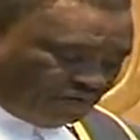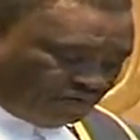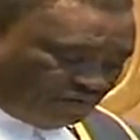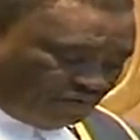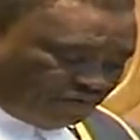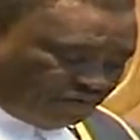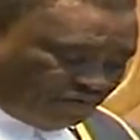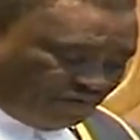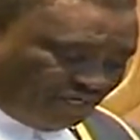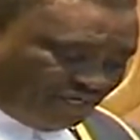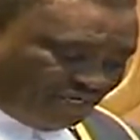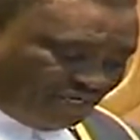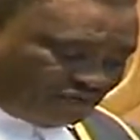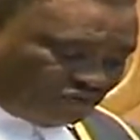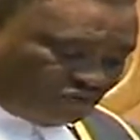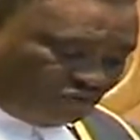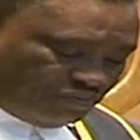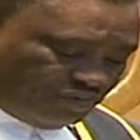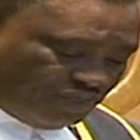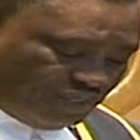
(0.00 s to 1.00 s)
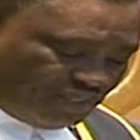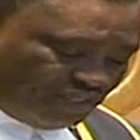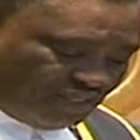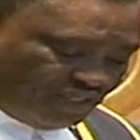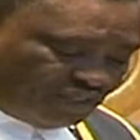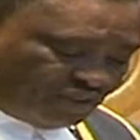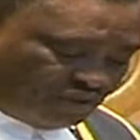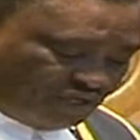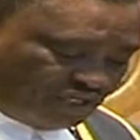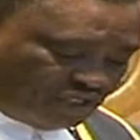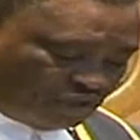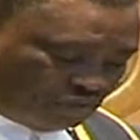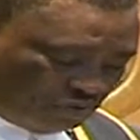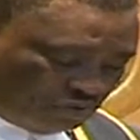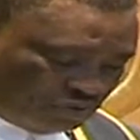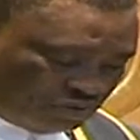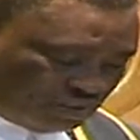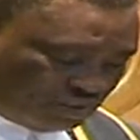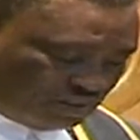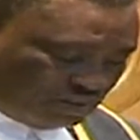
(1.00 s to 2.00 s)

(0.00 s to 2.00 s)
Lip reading: for failure to meet the threshold